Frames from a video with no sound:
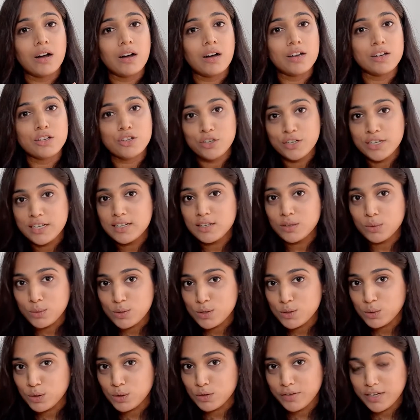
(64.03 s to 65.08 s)
She is
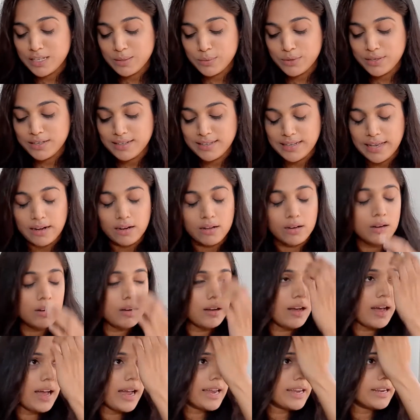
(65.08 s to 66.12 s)
also a Facebook
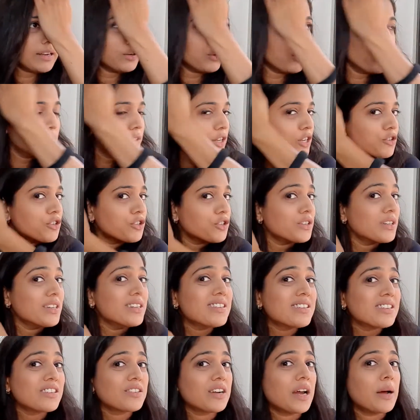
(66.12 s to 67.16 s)
seller. I don't think she's on
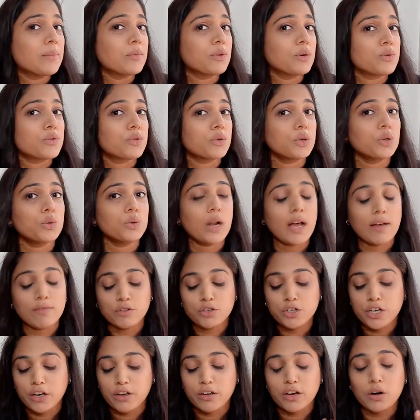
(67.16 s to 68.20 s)
Instagram though, so you will have
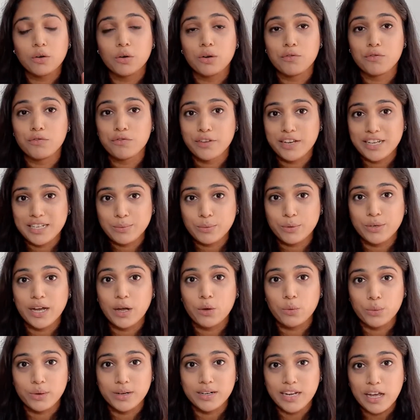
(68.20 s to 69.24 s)
to check her out on Facebook.
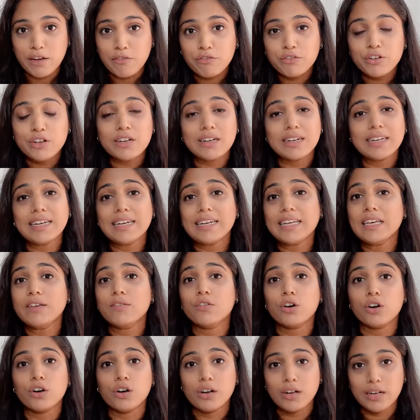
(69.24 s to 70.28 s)
I will definitely
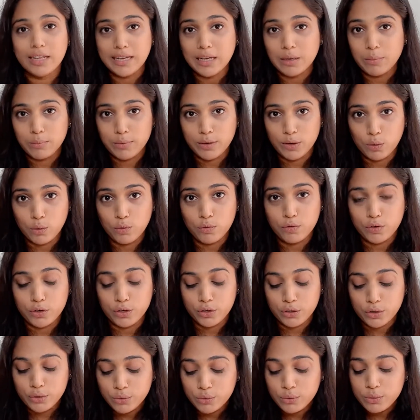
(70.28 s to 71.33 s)
leave her link below for
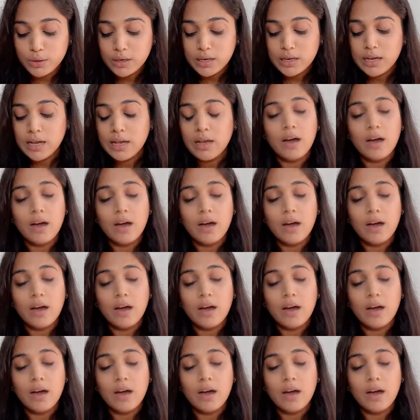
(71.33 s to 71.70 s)
you.